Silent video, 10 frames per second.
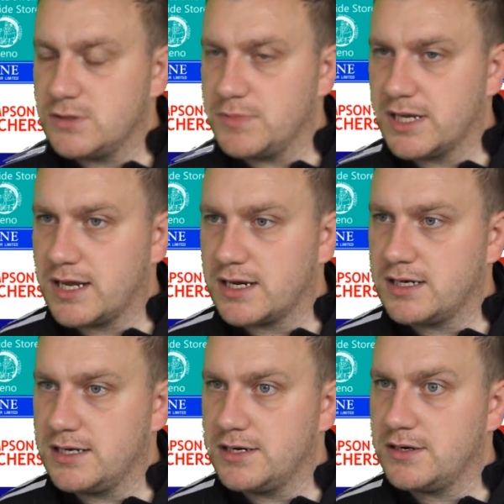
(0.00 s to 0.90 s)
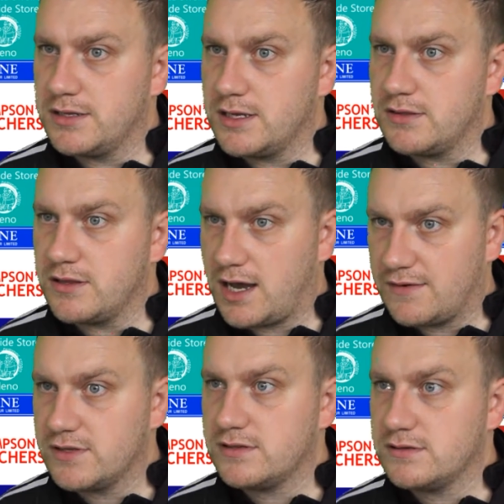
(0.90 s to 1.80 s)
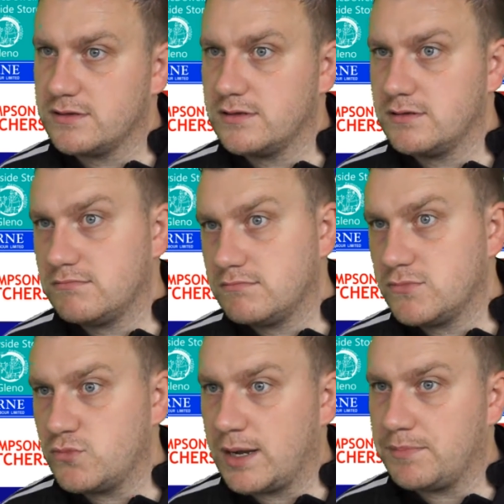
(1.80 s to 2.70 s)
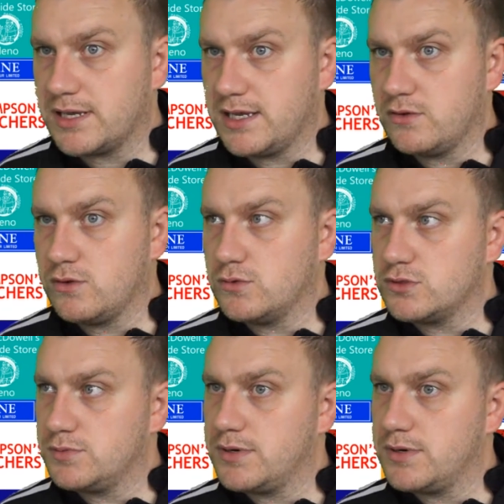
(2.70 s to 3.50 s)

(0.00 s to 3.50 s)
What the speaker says: make that clear, and to have it replicating almost the